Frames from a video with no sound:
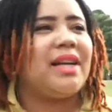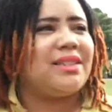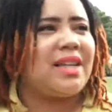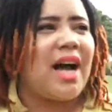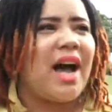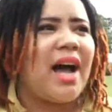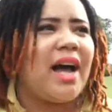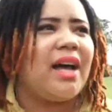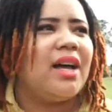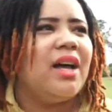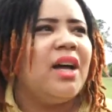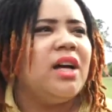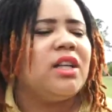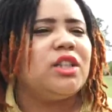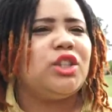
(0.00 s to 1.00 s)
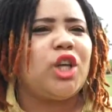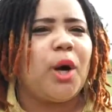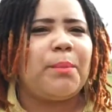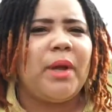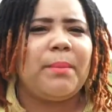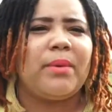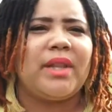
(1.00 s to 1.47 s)
to praise God, to
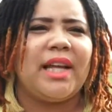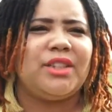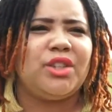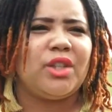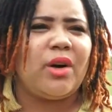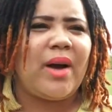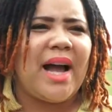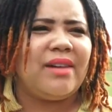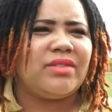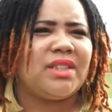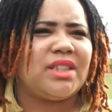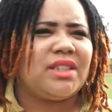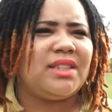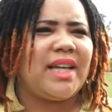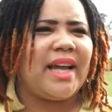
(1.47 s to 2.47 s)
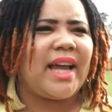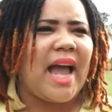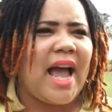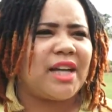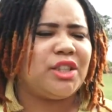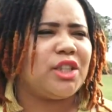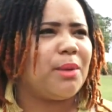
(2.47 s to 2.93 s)
show people that you don't have to just take
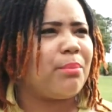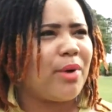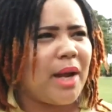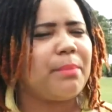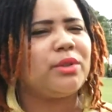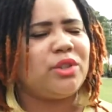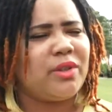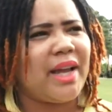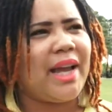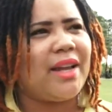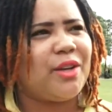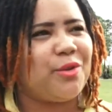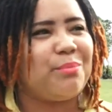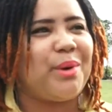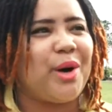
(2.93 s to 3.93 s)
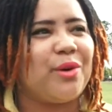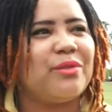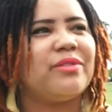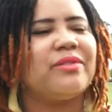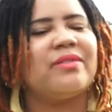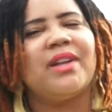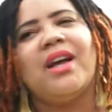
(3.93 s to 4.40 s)
action and pray, but you can do
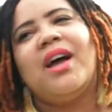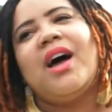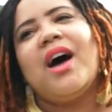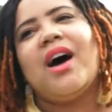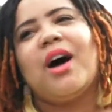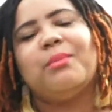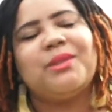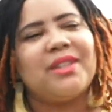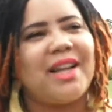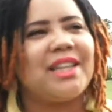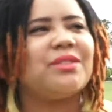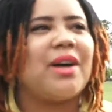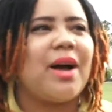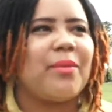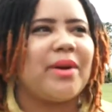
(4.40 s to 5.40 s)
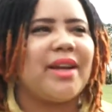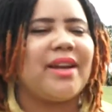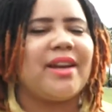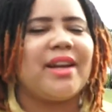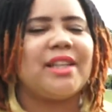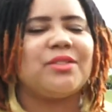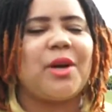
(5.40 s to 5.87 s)
both. Um, so that's why we're
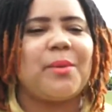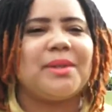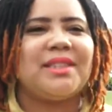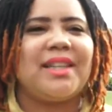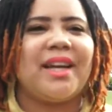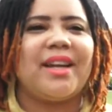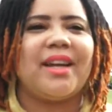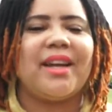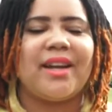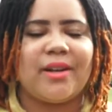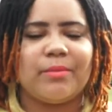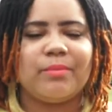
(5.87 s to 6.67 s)
here. That's why we're standing